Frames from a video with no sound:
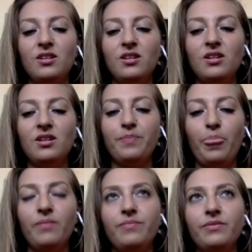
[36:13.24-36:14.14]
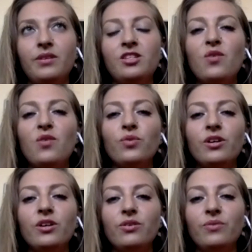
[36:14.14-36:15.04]
it's not real, right?
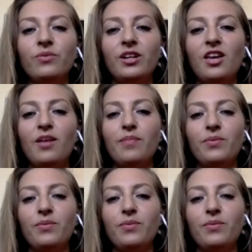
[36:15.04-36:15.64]
It can't be real.